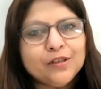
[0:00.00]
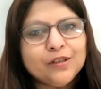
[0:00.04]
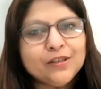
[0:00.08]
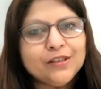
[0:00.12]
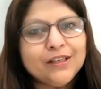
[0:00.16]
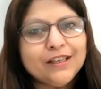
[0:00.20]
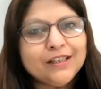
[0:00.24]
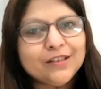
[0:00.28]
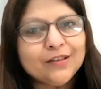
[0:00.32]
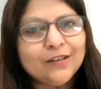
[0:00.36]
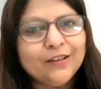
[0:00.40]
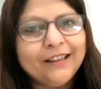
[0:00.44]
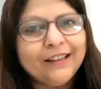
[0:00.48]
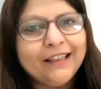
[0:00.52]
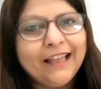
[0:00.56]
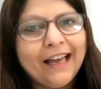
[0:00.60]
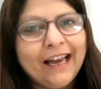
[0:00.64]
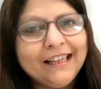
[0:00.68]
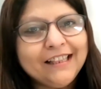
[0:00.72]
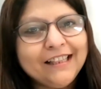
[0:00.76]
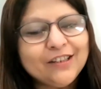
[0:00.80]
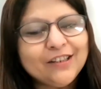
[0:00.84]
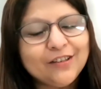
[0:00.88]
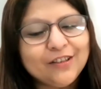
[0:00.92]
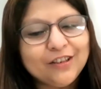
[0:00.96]
business on
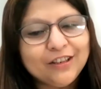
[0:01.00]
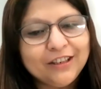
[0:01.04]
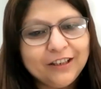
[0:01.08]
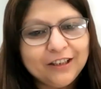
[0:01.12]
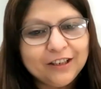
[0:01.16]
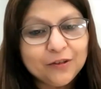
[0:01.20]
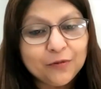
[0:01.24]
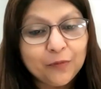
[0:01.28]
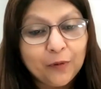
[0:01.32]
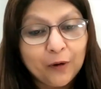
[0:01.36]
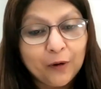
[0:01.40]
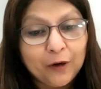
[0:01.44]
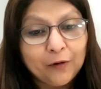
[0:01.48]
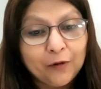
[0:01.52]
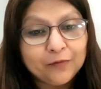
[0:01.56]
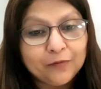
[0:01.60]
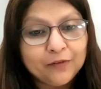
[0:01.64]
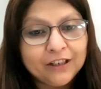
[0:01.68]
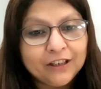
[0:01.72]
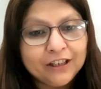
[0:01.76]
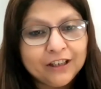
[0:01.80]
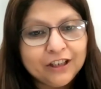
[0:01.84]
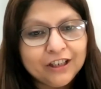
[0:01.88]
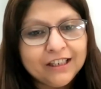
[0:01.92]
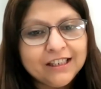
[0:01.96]
that so she's one of
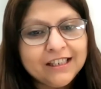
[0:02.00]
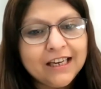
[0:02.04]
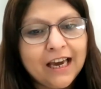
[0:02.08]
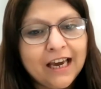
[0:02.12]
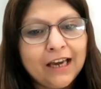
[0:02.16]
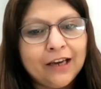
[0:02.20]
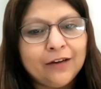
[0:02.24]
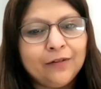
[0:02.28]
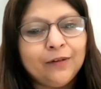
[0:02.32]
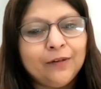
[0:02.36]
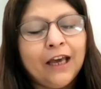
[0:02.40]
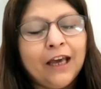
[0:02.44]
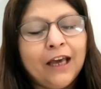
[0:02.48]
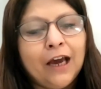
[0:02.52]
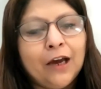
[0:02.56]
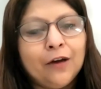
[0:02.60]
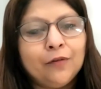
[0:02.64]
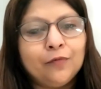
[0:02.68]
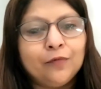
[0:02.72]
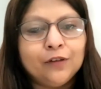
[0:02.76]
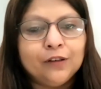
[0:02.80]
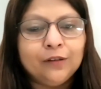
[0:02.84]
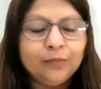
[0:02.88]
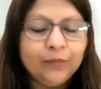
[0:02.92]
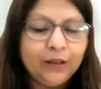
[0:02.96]
the judge and
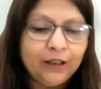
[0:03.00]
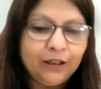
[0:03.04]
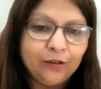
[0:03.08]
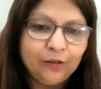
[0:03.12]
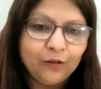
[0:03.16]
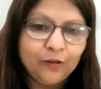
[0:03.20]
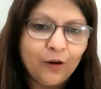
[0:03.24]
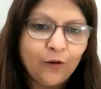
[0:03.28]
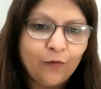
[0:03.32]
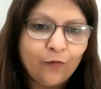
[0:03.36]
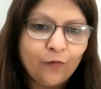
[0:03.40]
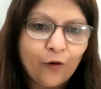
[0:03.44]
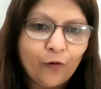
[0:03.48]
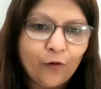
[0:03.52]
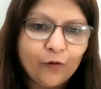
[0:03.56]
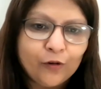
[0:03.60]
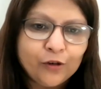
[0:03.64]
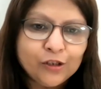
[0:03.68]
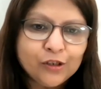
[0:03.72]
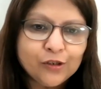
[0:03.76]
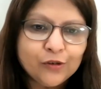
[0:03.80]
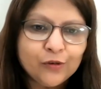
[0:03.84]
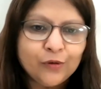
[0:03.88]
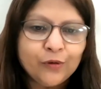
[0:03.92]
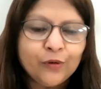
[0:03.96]
i will be looking
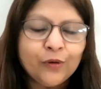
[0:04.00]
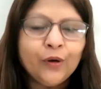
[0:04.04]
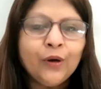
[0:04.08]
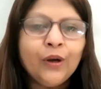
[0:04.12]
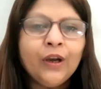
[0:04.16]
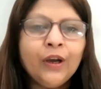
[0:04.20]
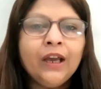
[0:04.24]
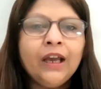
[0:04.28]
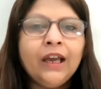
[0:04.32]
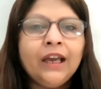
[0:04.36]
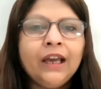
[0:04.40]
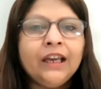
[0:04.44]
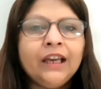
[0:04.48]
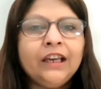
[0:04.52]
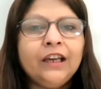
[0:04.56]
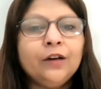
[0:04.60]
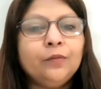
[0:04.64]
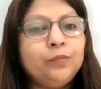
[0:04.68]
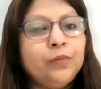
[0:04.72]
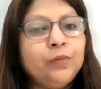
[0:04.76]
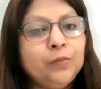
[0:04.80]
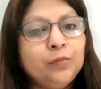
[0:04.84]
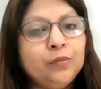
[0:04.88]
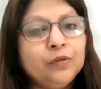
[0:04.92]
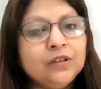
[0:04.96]
forward to hear
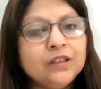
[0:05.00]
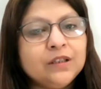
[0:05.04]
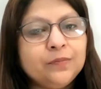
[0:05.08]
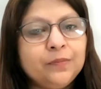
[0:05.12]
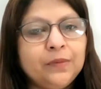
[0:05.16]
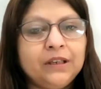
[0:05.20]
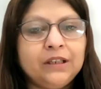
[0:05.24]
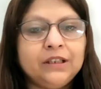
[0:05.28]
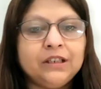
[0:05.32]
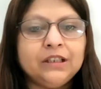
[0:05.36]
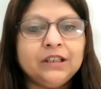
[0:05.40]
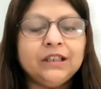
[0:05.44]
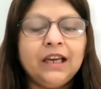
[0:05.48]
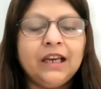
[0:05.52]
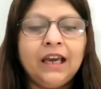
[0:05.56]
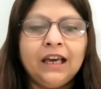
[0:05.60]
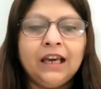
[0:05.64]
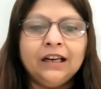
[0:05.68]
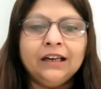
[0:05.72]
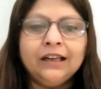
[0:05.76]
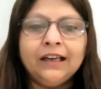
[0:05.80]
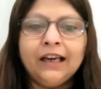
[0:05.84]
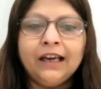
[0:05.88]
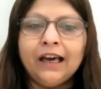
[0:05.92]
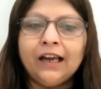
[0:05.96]
people's pitch
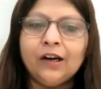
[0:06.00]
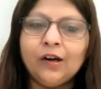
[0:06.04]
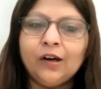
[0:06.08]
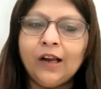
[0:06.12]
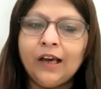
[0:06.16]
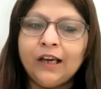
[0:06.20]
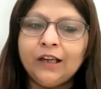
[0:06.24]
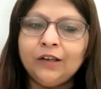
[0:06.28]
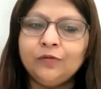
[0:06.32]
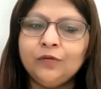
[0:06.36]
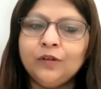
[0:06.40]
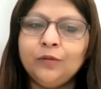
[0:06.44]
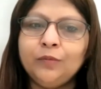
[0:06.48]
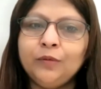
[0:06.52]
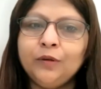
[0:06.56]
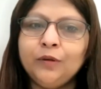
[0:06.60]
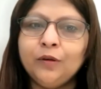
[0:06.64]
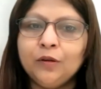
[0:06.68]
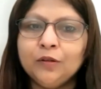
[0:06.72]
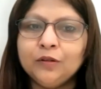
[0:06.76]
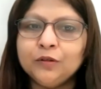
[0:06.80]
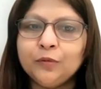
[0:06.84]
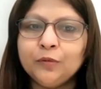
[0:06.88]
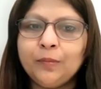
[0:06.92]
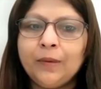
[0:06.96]
and caroline will be
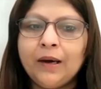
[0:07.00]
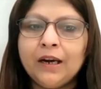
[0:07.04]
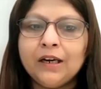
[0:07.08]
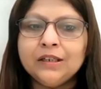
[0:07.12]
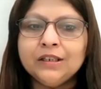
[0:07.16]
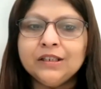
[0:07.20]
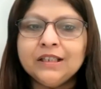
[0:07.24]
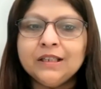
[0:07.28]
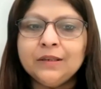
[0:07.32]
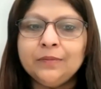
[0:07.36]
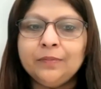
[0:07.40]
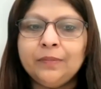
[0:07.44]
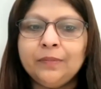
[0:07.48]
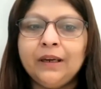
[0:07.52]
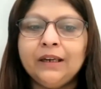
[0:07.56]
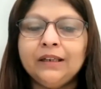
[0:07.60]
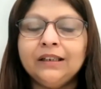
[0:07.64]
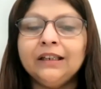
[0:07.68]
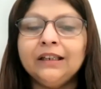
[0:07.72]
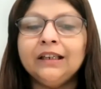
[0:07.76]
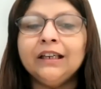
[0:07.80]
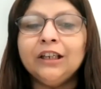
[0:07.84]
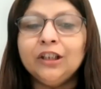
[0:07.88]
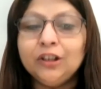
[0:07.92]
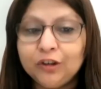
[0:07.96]
also
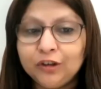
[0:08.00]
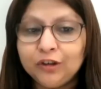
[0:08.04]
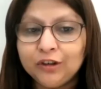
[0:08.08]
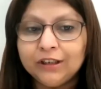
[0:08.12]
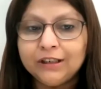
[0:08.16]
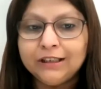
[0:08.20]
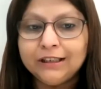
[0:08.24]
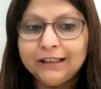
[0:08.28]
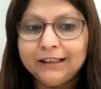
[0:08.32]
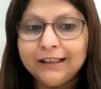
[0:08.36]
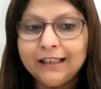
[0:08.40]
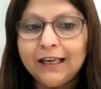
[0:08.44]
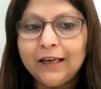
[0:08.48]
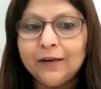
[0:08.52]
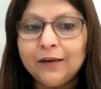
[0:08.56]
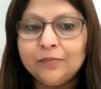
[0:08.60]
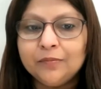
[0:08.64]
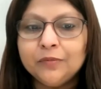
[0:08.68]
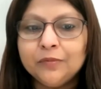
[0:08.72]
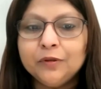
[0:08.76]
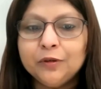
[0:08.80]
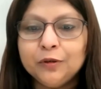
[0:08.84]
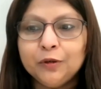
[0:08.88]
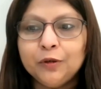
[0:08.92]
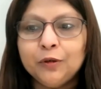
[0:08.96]
participating in judging
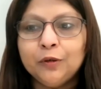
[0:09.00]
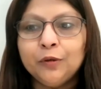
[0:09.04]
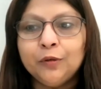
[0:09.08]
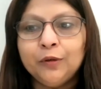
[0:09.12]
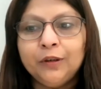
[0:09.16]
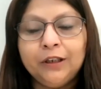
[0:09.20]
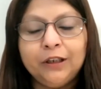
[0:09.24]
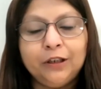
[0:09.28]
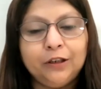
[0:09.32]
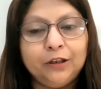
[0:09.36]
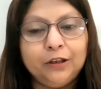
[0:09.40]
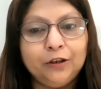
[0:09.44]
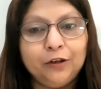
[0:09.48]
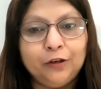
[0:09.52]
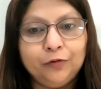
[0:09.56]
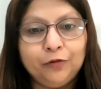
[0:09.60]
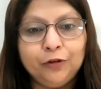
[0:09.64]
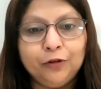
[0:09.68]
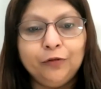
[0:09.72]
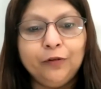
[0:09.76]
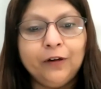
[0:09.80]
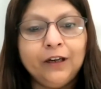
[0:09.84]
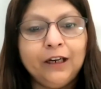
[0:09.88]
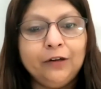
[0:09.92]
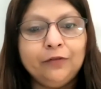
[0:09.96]
them so you know
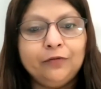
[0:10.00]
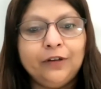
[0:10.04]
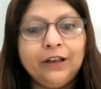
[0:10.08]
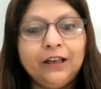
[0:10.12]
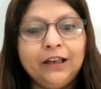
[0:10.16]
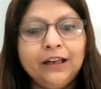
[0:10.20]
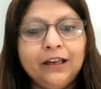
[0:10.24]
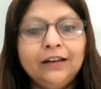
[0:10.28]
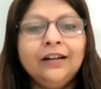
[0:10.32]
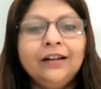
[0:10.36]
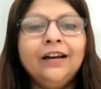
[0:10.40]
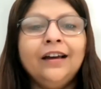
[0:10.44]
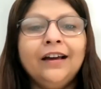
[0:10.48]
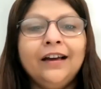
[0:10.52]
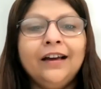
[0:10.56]
if you want to win